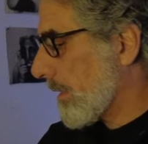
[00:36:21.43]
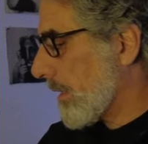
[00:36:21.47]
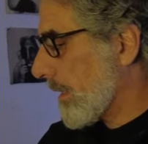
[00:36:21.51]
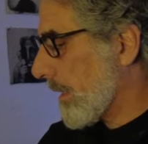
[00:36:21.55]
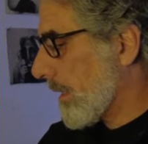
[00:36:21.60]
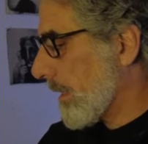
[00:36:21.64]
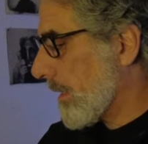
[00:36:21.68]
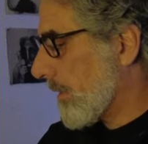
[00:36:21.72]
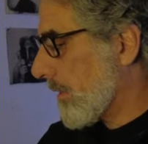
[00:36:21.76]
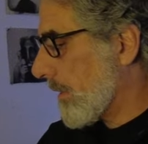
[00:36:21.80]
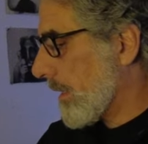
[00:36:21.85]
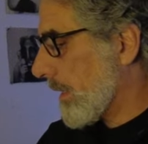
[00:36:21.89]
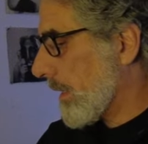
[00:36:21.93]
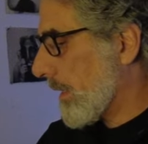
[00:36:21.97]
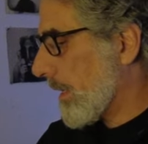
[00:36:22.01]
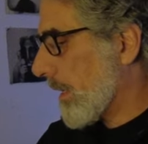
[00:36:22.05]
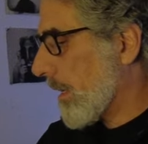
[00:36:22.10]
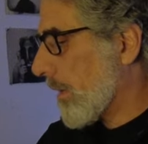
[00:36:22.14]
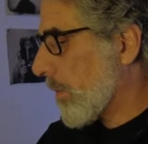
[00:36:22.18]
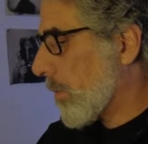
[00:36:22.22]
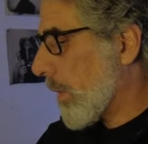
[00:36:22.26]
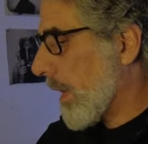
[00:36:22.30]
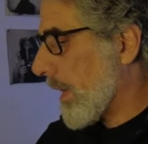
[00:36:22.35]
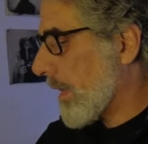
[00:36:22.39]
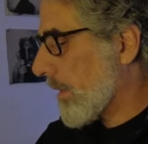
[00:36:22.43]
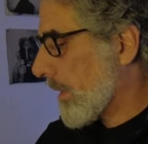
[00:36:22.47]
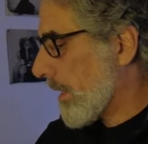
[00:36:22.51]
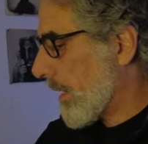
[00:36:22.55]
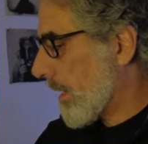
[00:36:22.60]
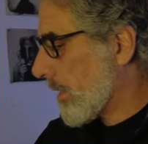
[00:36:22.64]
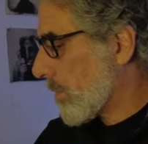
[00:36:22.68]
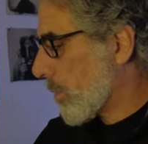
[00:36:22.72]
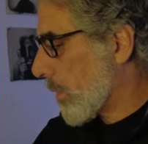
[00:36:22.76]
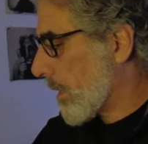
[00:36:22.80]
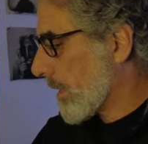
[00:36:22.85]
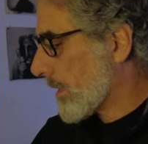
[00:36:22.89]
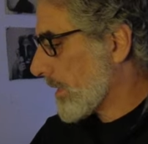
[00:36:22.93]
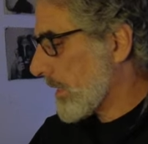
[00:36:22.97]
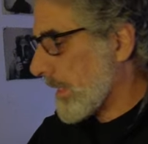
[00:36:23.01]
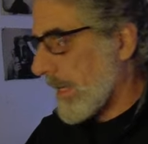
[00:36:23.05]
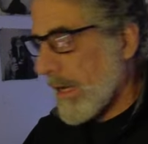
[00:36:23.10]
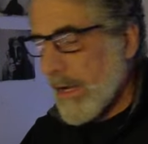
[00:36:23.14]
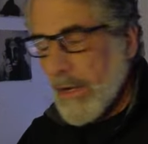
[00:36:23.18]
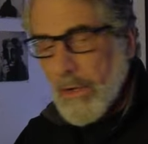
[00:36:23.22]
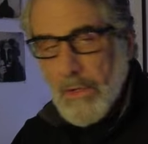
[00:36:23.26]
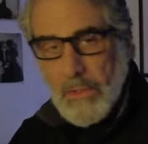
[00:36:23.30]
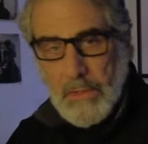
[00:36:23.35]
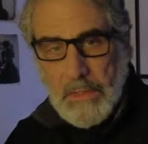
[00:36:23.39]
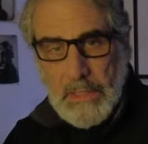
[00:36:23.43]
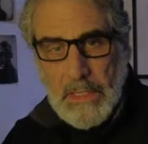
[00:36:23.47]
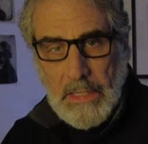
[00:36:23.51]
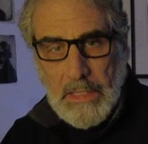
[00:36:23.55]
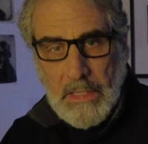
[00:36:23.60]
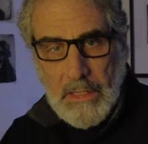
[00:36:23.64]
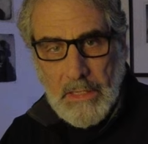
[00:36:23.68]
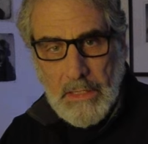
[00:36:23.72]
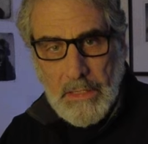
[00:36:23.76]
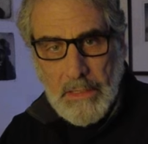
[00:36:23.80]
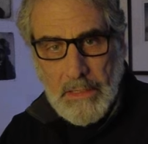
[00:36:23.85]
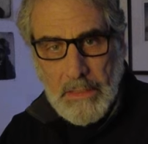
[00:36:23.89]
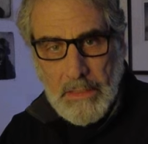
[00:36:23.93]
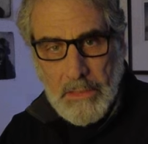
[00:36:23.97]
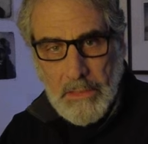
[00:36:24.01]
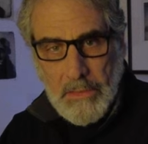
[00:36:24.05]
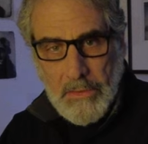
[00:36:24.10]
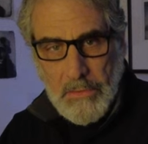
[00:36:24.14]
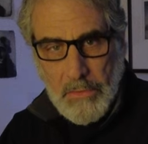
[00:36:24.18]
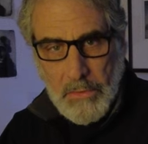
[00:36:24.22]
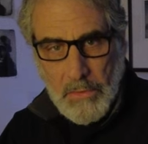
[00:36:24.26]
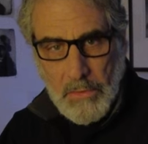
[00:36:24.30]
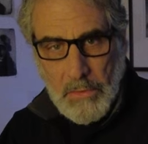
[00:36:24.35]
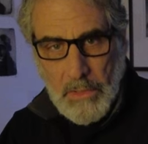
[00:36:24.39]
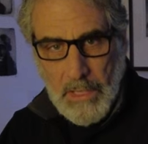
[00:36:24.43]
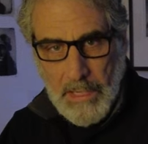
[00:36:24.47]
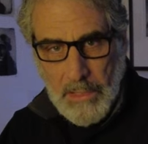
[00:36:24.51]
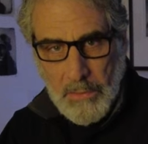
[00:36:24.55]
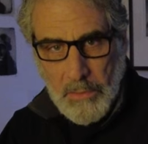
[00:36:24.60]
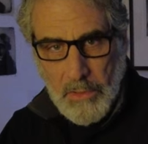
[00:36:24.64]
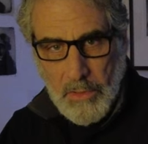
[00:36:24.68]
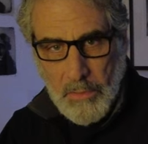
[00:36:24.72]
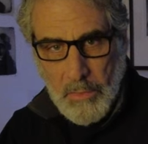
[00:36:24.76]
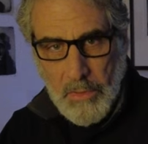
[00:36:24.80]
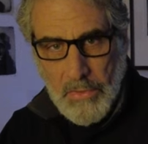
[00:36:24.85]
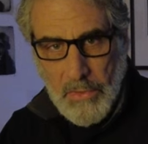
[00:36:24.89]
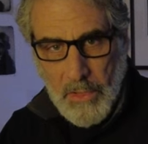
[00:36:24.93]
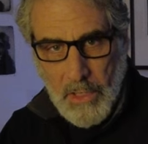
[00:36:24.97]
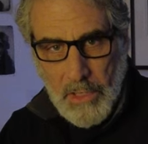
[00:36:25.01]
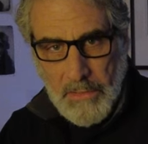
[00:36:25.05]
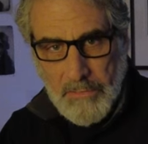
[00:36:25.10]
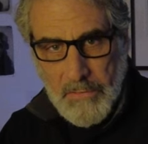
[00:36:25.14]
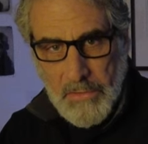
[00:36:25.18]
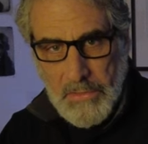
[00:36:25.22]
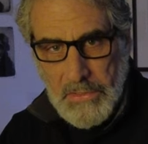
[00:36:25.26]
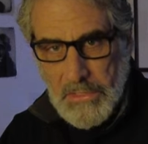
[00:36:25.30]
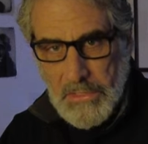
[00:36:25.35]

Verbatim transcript: in the way that I had worked it out through Lightroom with all of those